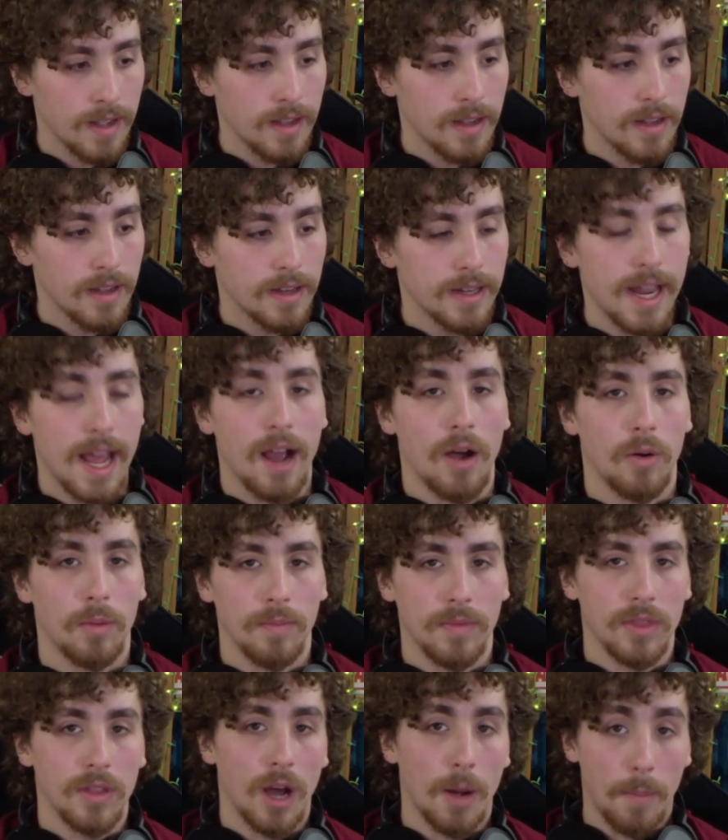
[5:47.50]
Now,
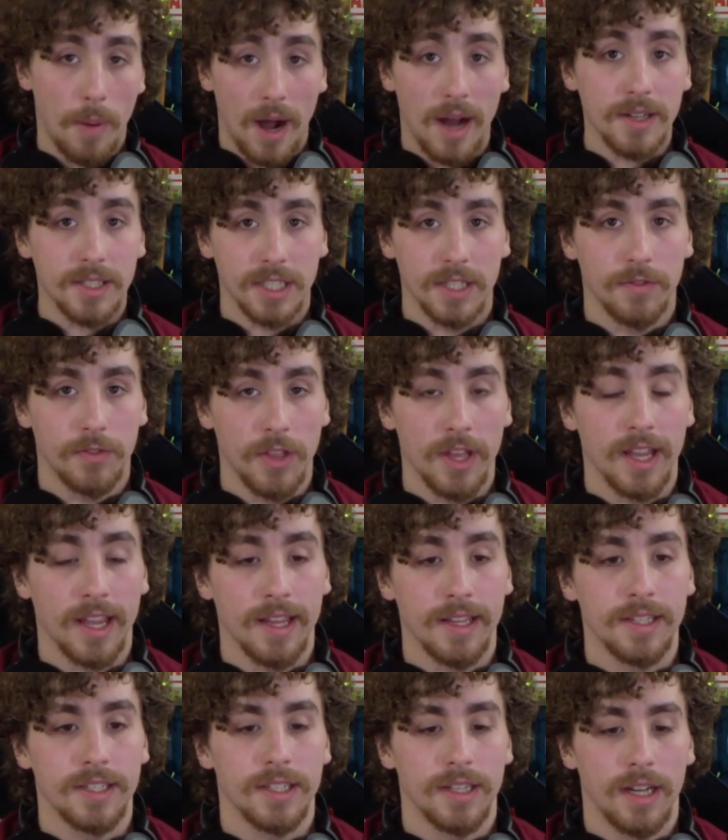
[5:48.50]
a positive thing
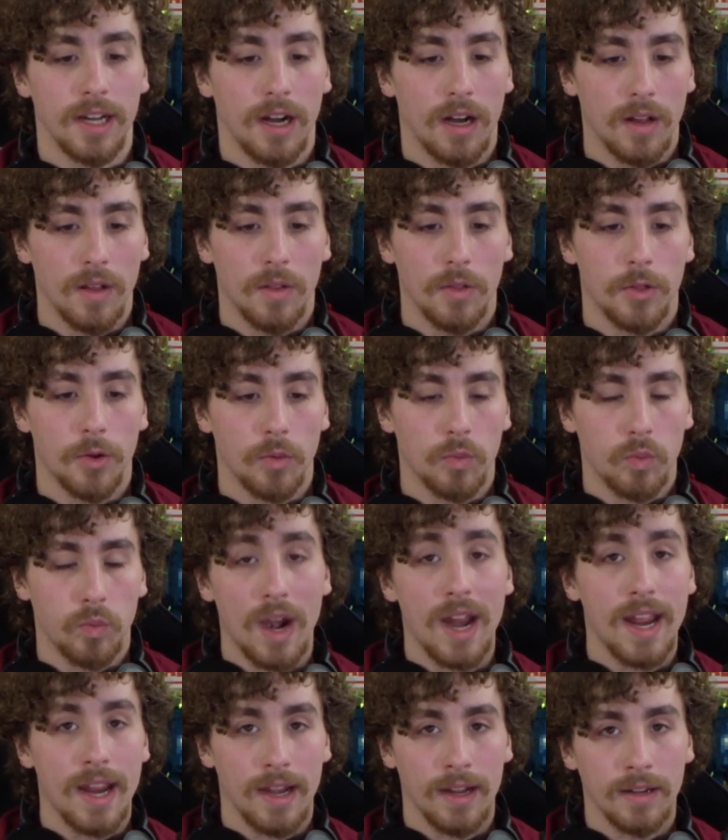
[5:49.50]
is the
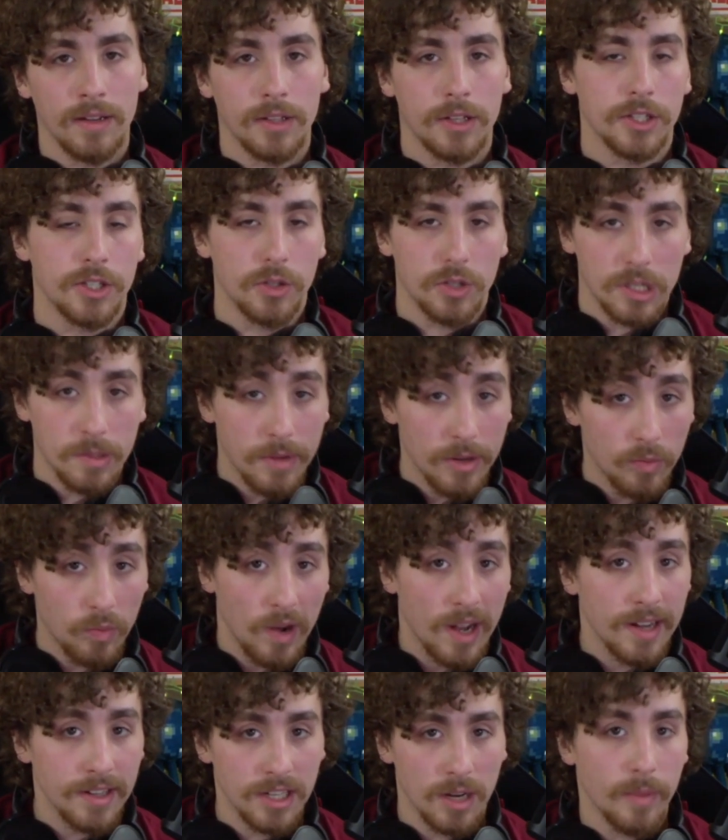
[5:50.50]
rain, because there's going to be
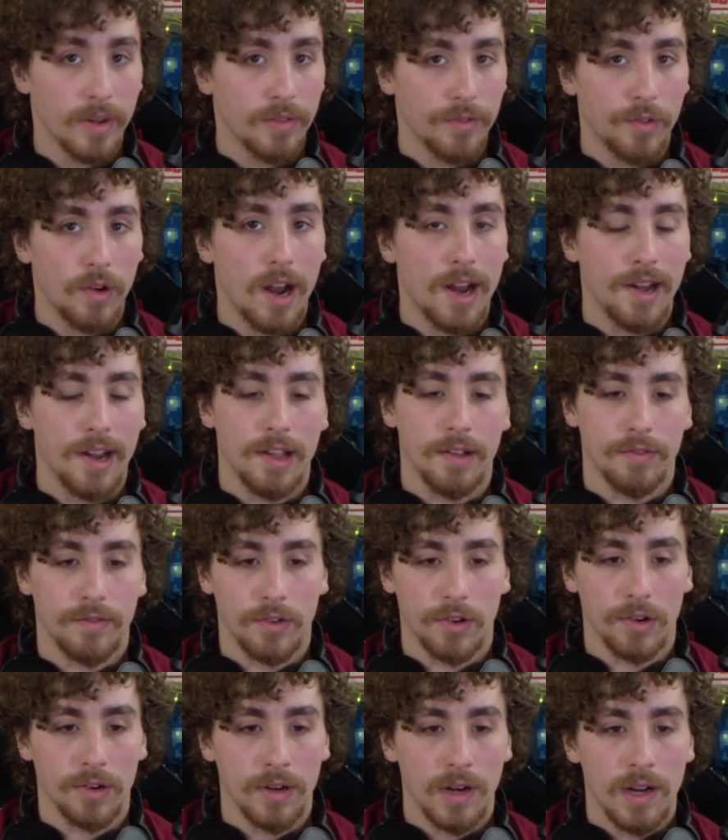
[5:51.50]
rain coming Friday
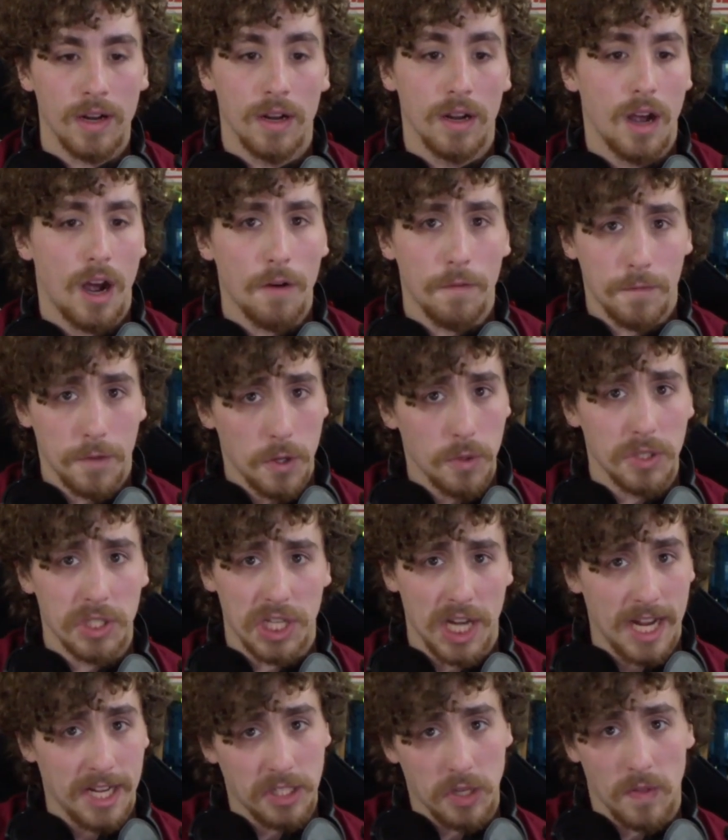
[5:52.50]
for a few
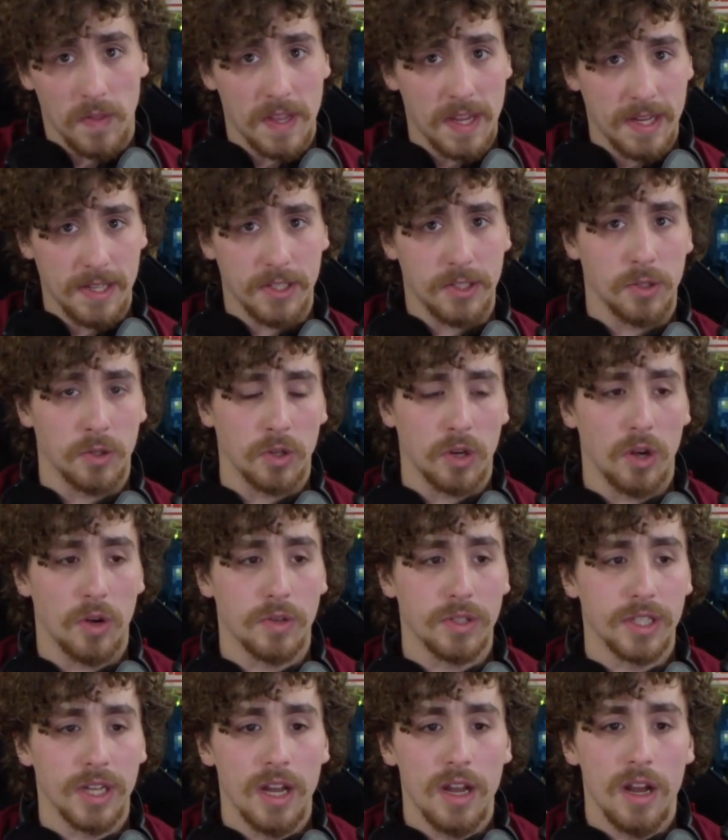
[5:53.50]
states on the eastern coast,